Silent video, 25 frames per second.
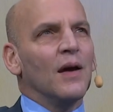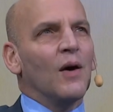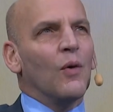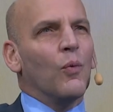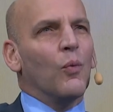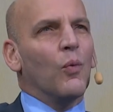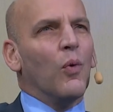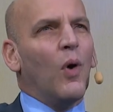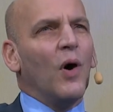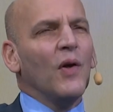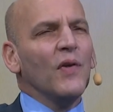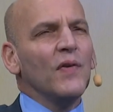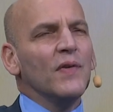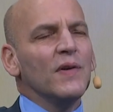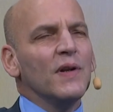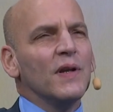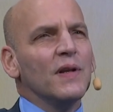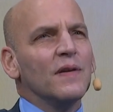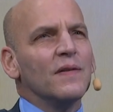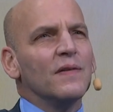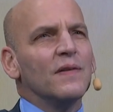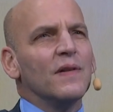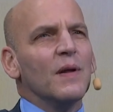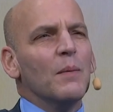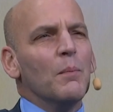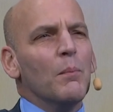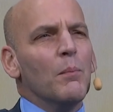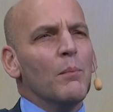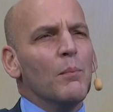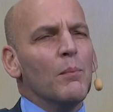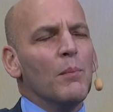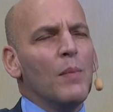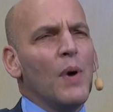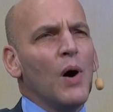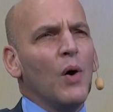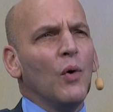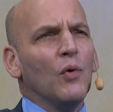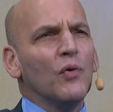wasn't it the
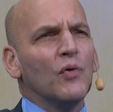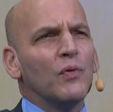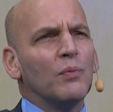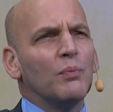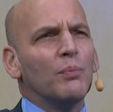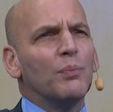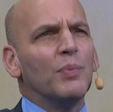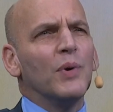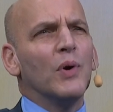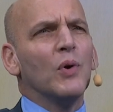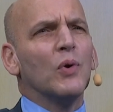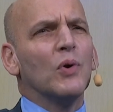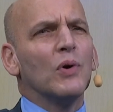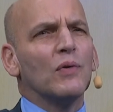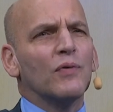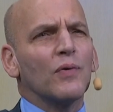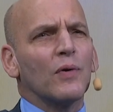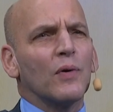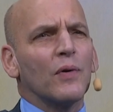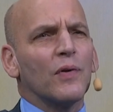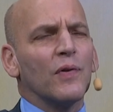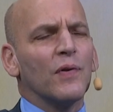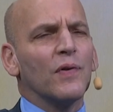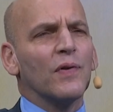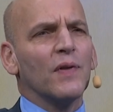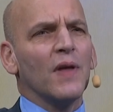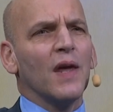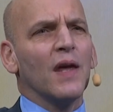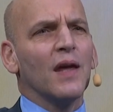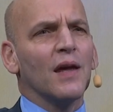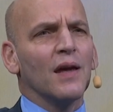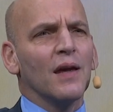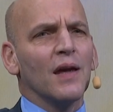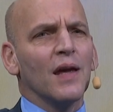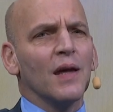most beautiful thing